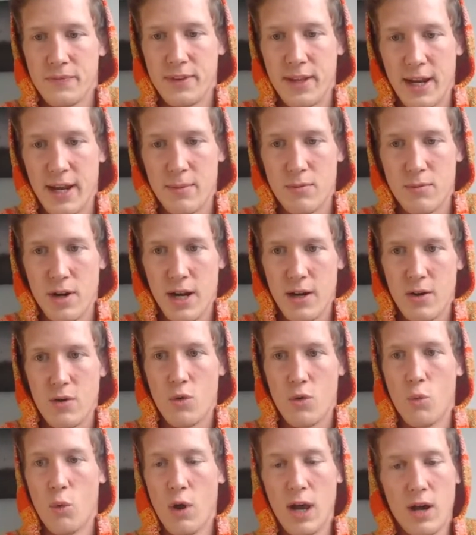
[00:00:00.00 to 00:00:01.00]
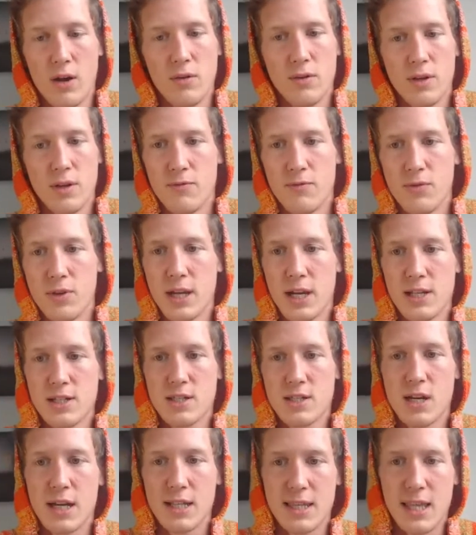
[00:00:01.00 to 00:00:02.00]
Damn right. Well, if you guys
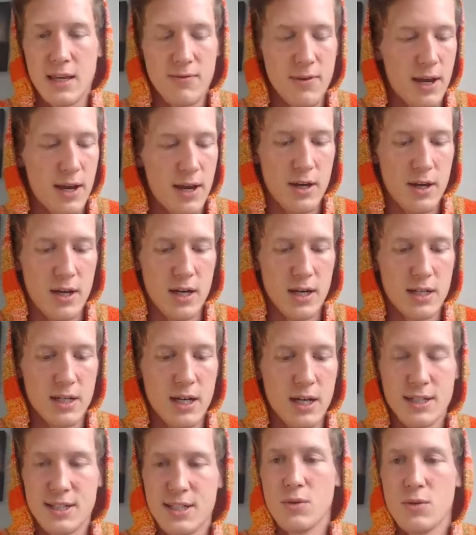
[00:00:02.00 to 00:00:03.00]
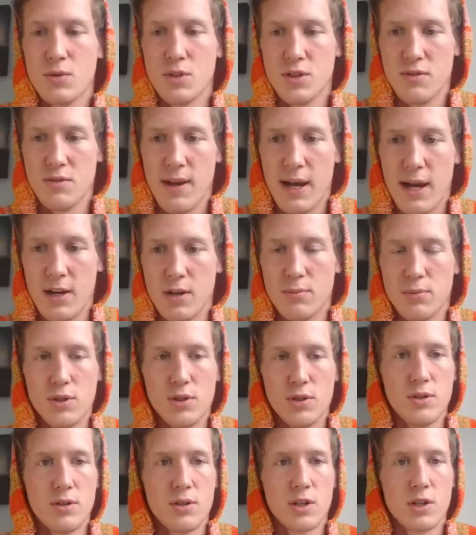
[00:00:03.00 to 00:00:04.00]
thought that uh, content was
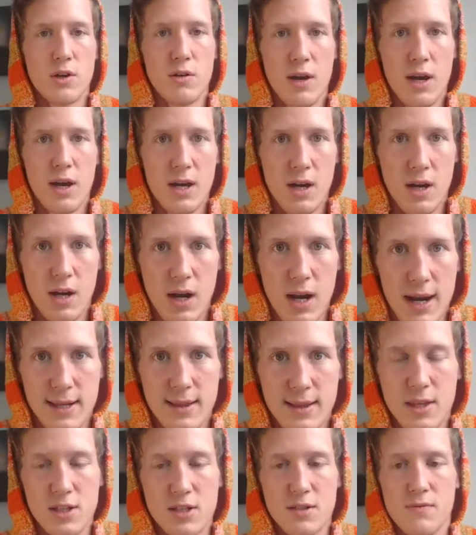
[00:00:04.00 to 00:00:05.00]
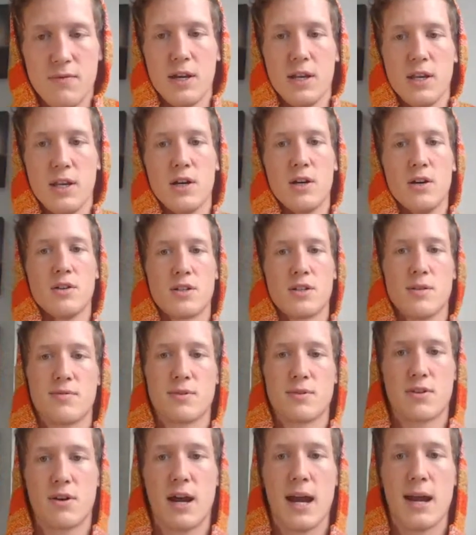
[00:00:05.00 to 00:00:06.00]
valuable, go ahead and like this video,
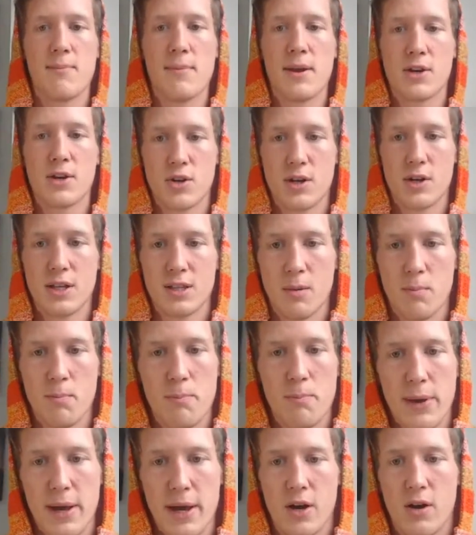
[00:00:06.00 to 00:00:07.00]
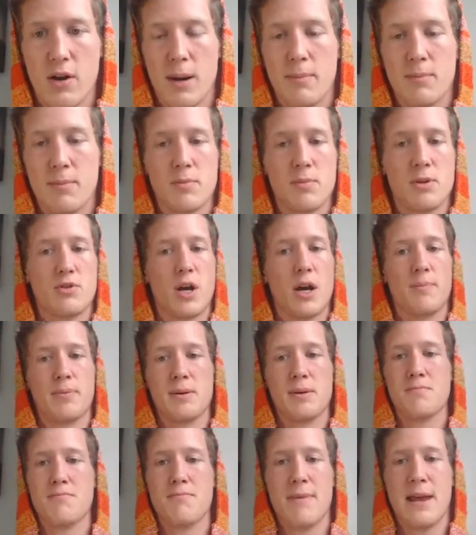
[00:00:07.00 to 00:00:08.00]
subscribe, make sure to hit the bell. I'm going to be
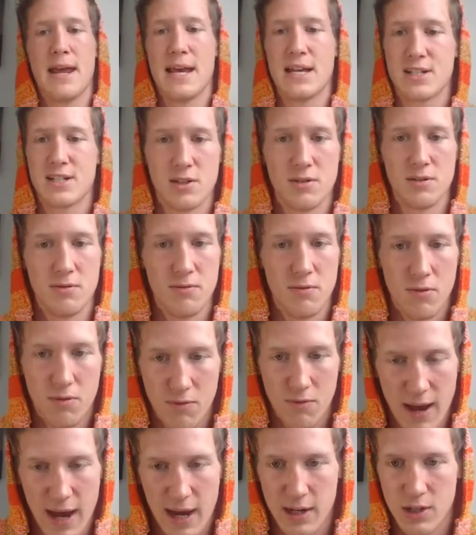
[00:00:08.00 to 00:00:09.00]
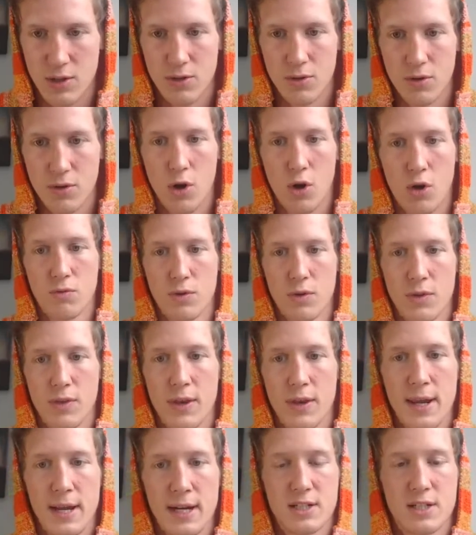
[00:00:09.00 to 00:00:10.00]
dropping massive value over
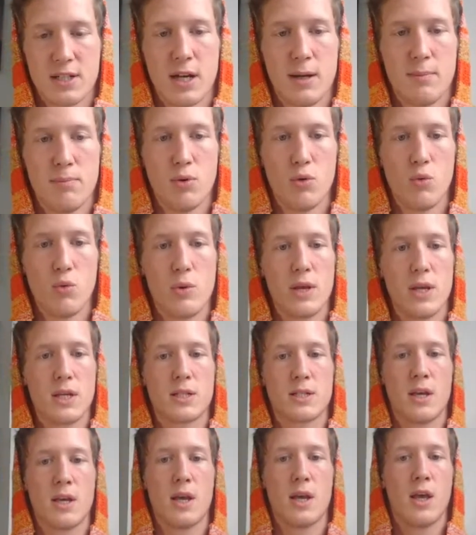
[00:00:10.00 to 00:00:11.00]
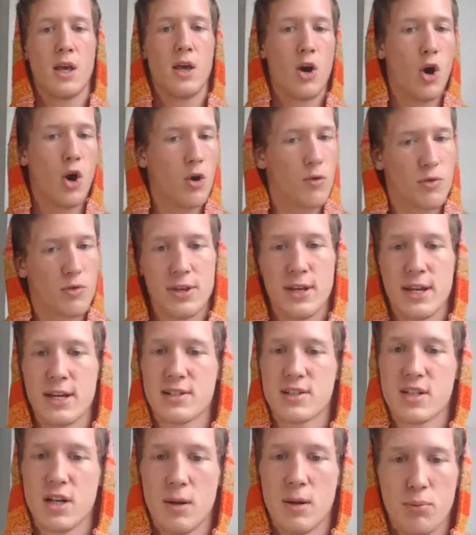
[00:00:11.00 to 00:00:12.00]
the next couple weeks, over the
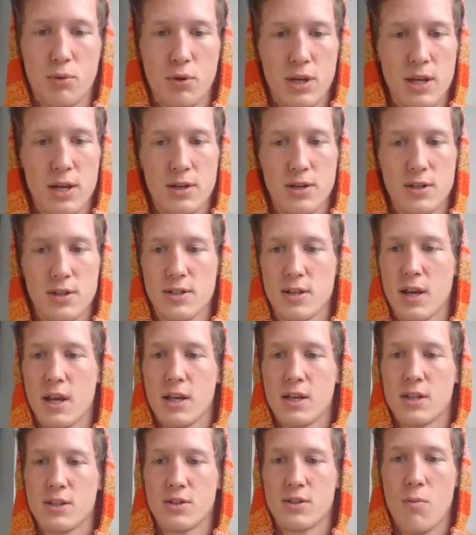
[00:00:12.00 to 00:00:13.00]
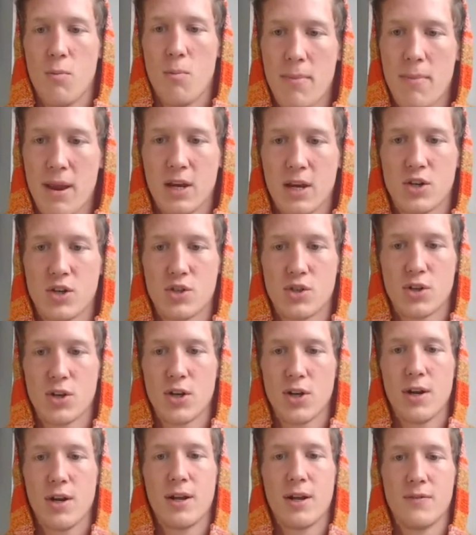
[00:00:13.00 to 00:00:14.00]
next couple years. So make
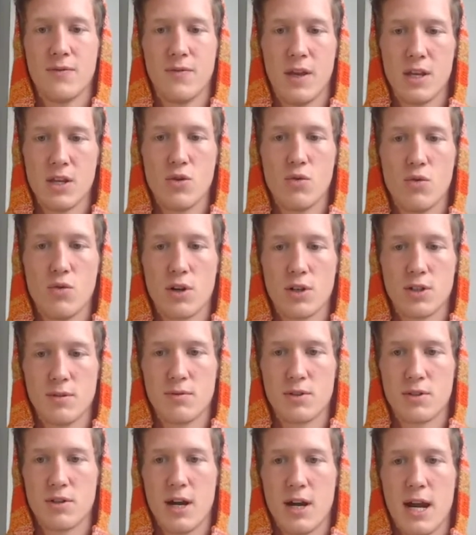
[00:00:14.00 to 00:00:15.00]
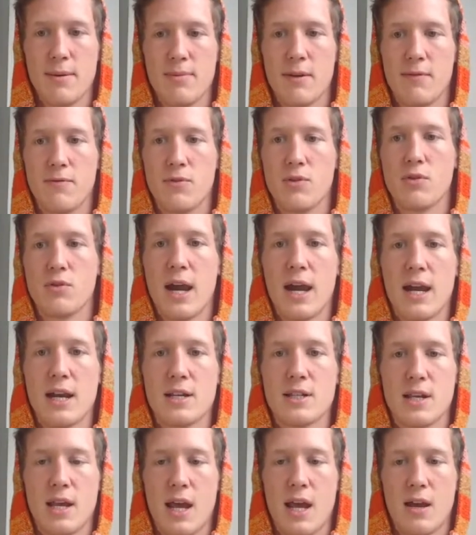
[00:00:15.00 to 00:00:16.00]
sure that you are subscribed. If you
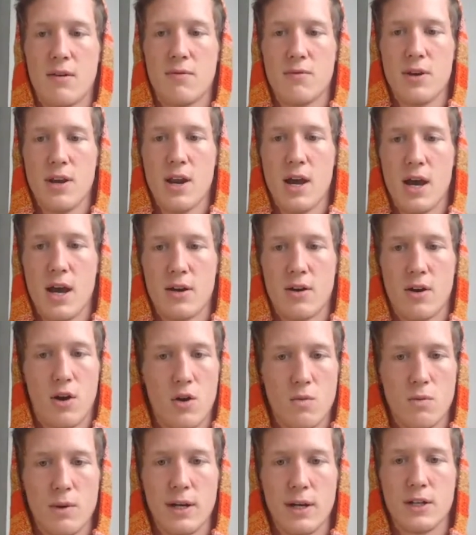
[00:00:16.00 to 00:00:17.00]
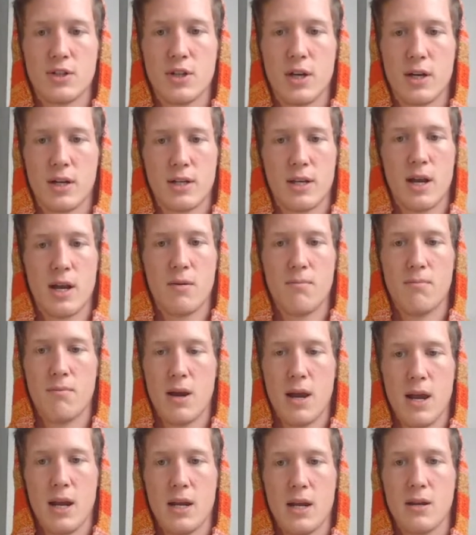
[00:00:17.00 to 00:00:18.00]
guys have not already checked out
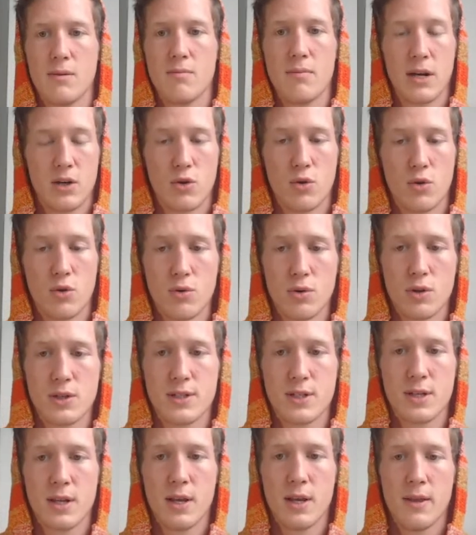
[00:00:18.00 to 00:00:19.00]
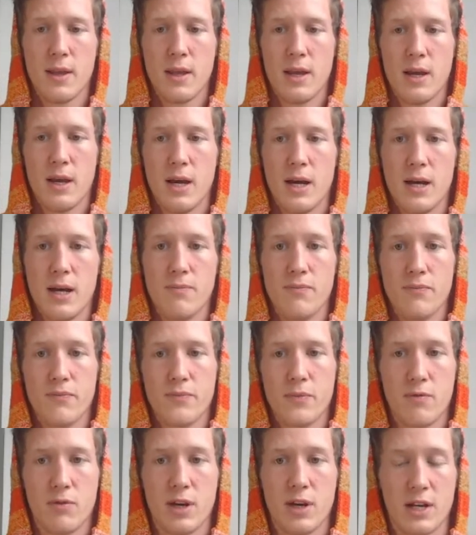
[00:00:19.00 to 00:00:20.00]
my my course, um,
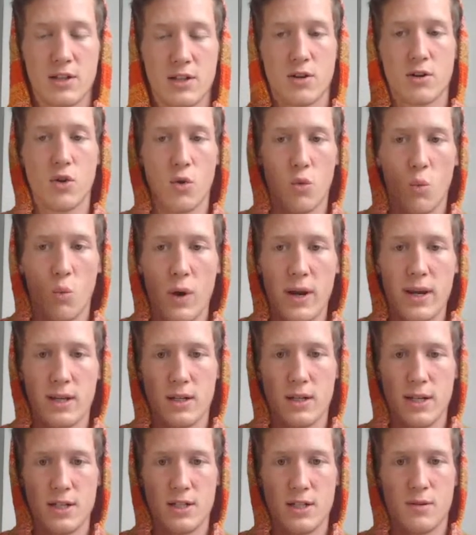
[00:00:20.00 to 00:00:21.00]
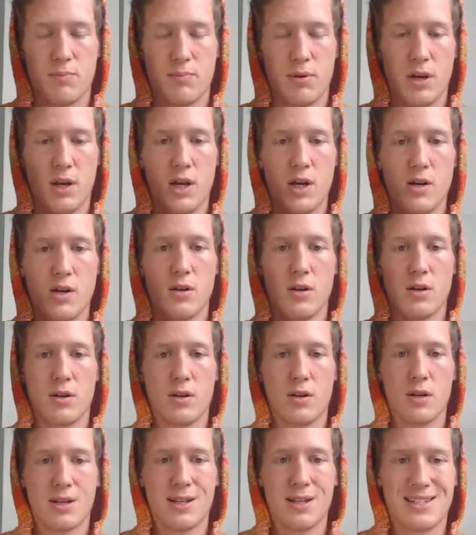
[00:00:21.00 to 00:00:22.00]
if you guys are on the wait list below,
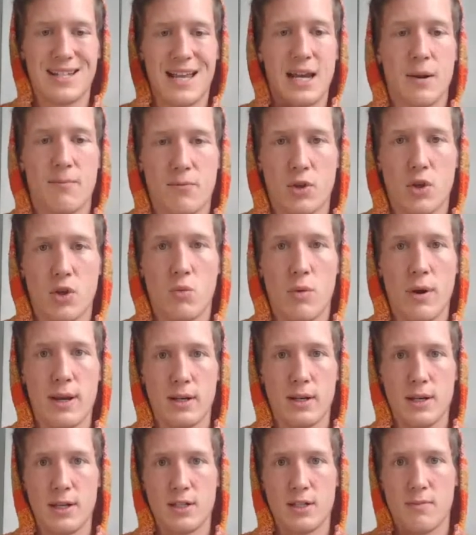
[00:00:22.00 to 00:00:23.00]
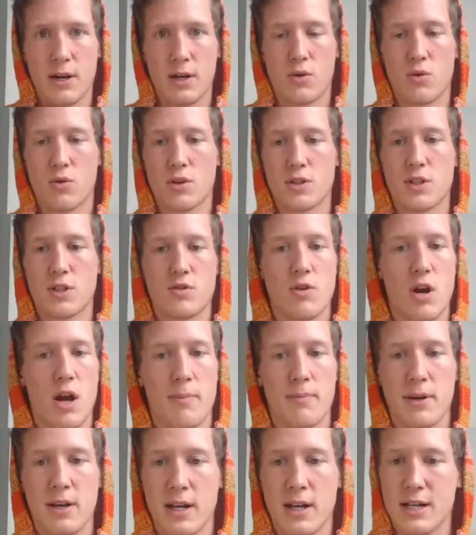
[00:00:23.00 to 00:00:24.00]
sign up for the wait list. My course is
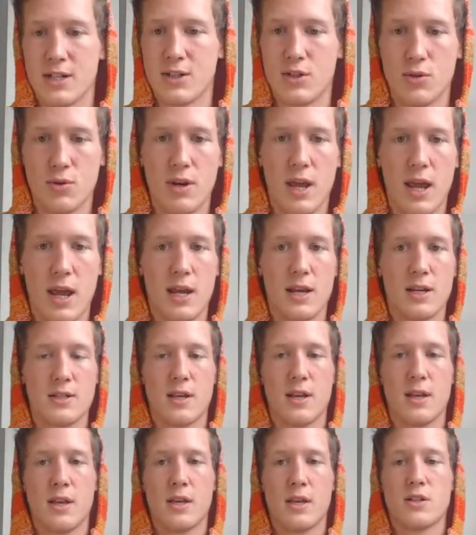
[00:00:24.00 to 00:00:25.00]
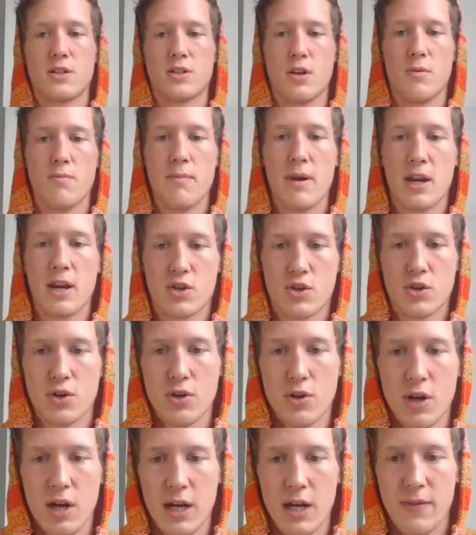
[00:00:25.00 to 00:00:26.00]
dropping in like two days, so make sure
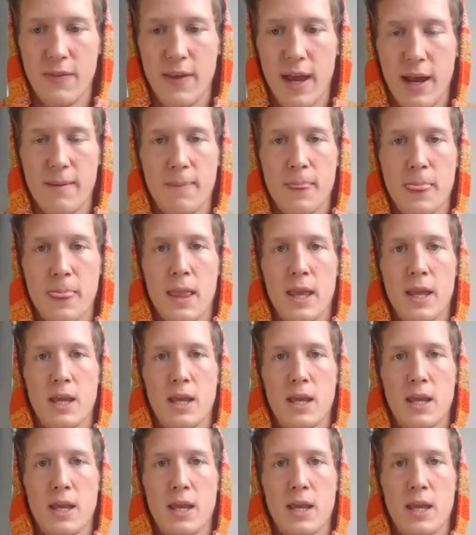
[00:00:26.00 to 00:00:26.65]
you're on that.